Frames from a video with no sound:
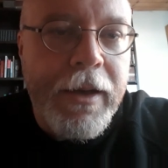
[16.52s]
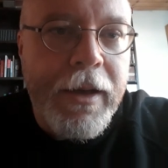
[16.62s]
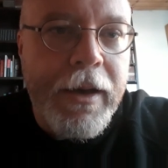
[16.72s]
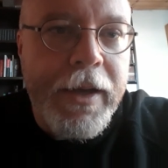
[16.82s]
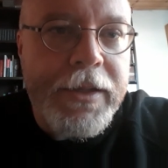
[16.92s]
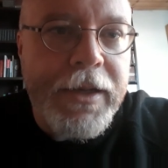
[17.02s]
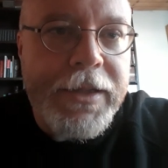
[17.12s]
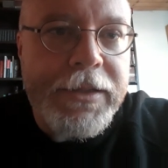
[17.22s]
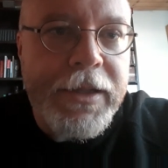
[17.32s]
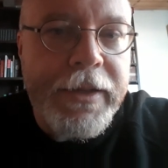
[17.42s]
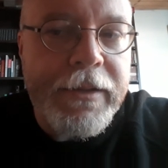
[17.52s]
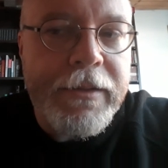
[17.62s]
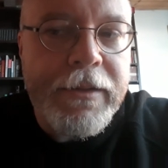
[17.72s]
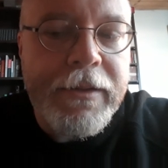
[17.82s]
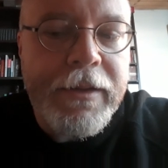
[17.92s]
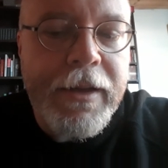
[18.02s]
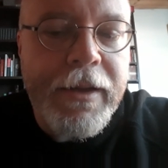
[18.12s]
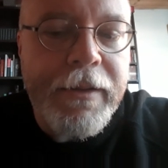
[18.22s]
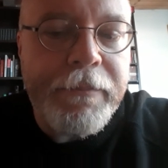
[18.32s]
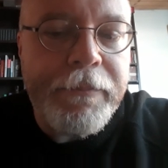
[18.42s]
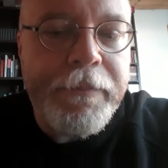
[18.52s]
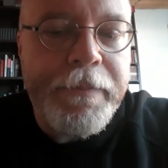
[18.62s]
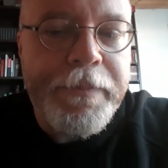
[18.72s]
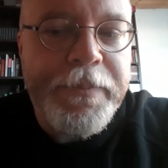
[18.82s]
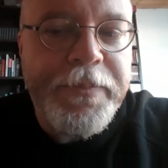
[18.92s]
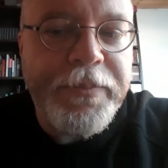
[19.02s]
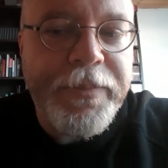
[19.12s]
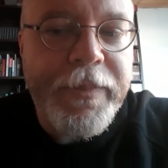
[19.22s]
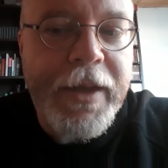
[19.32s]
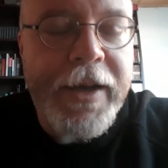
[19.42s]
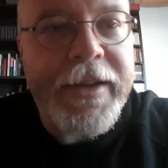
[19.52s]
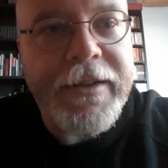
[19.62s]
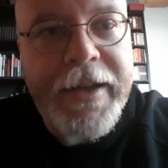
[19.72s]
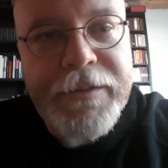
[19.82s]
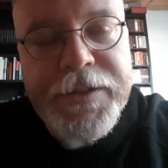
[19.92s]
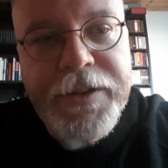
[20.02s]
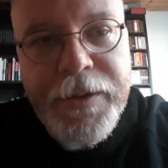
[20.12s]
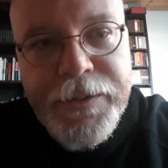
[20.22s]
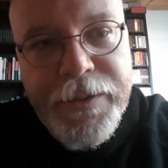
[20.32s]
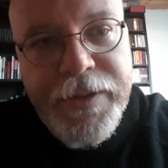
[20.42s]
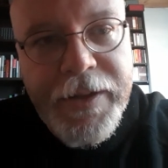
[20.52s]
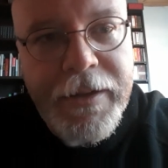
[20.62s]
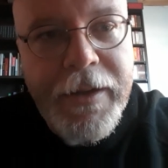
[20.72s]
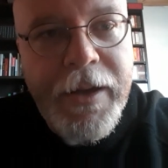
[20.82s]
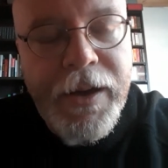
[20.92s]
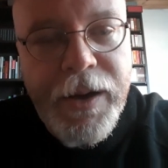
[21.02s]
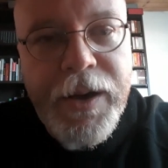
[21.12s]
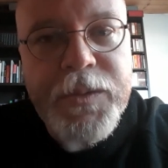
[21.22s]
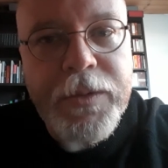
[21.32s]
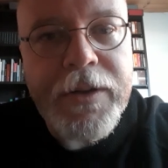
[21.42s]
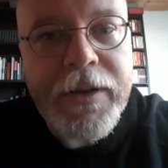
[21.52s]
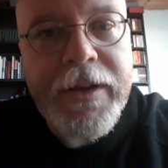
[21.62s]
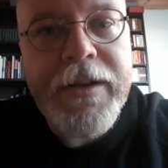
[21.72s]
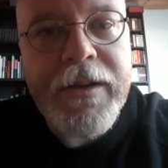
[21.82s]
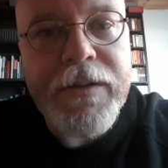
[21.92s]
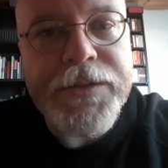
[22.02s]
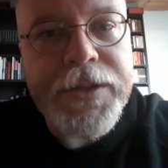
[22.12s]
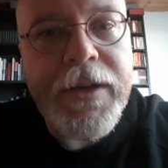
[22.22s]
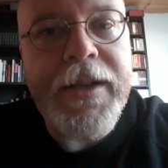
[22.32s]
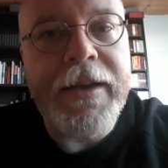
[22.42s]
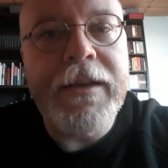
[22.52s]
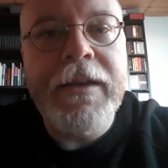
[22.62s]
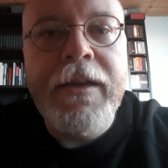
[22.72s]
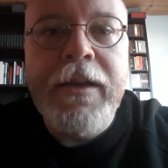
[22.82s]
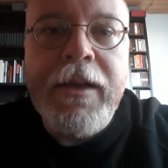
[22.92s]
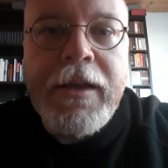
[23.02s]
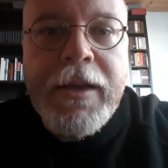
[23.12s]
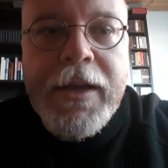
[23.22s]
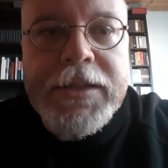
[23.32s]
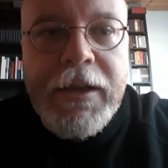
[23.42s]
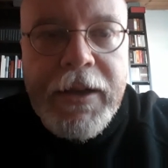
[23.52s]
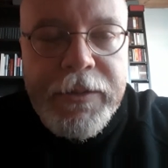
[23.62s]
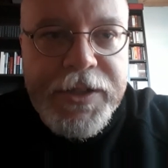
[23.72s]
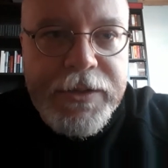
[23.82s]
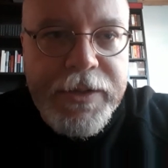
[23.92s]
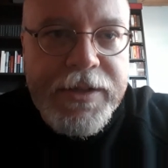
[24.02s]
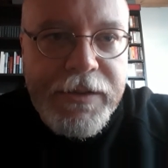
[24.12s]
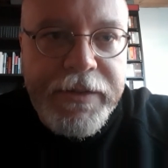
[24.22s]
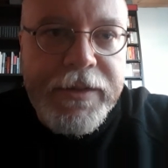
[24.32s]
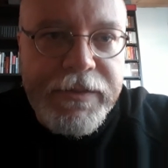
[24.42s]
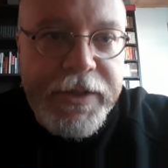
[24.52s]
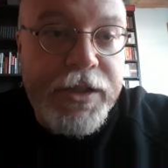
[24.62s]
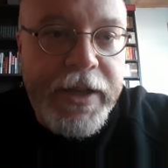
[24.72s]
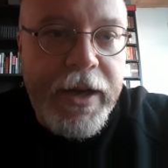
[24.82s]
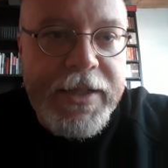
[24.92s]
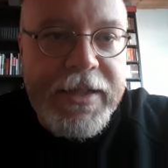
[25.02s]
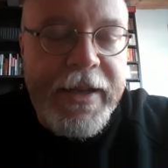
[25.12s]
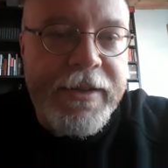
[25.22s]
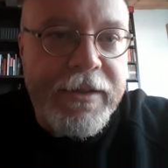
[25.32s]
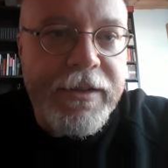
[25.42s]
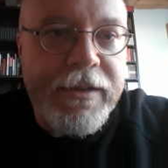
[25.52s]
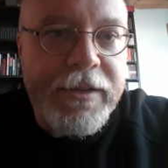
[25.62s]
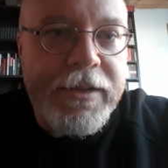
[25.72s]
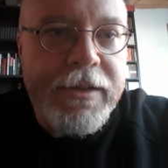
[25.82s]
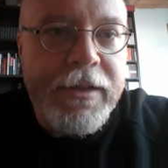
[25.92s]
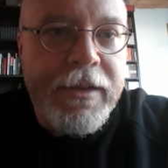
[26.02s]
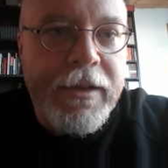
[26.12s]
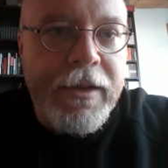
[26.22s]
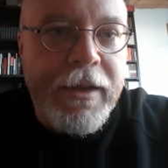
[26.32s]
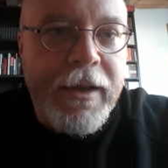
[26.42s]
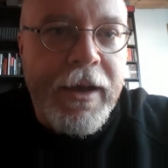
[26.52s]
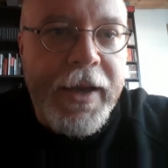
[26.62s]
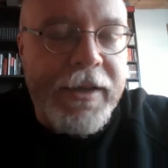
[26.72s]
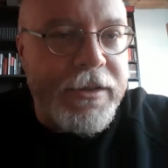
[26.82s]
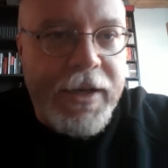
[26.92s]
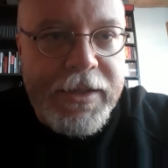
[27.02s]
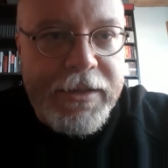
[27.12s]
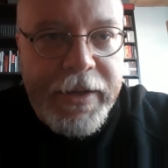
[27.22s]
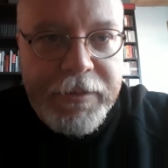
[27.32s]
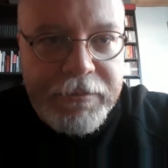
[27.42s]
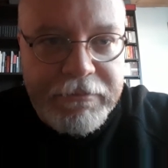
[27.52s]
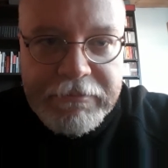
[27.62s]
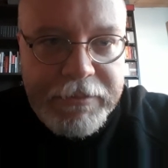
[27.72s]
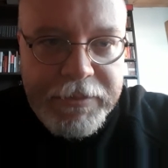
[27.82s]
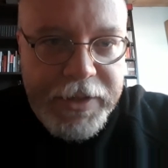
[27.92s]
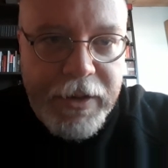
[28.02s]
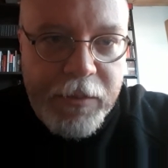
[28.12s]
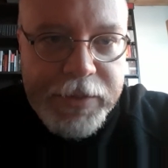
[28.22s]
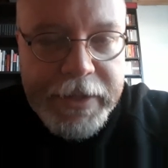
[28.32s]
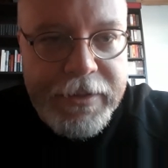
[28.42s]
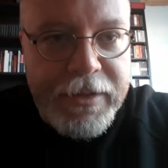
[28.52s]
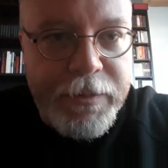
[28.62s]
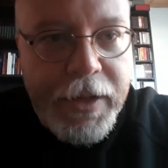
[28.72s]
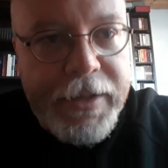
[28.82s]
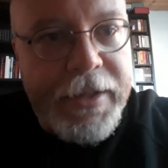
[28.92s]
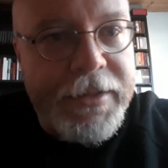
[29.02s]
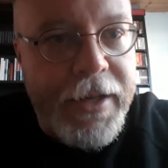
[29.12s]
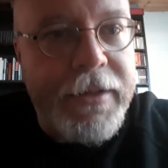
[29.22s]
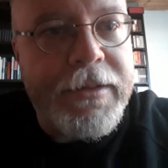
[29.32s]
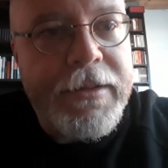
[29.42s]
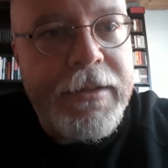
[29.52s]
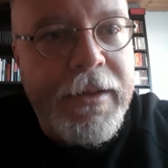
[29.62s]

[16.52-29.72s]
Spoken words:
I translate. I didn't have to go through the hard work of learning a language to a sufficiently high standard that I can translate complex and demanding texts.